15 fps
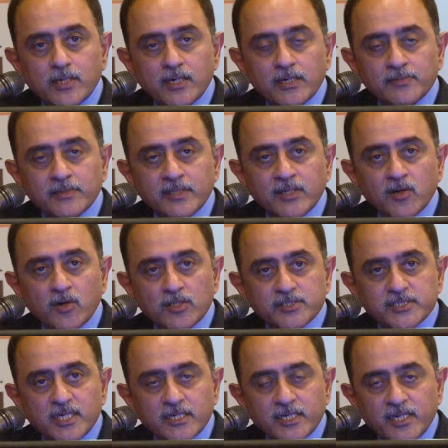And the whole
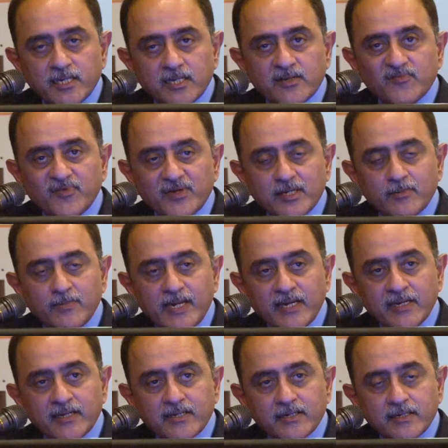journey in Federal
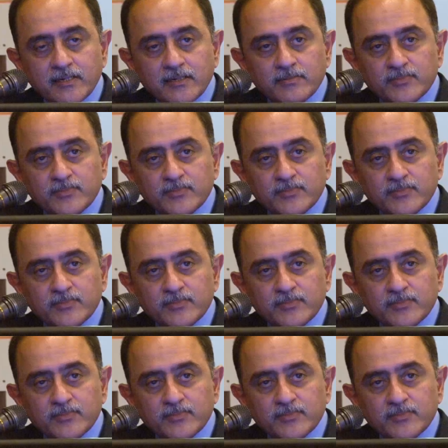Bank,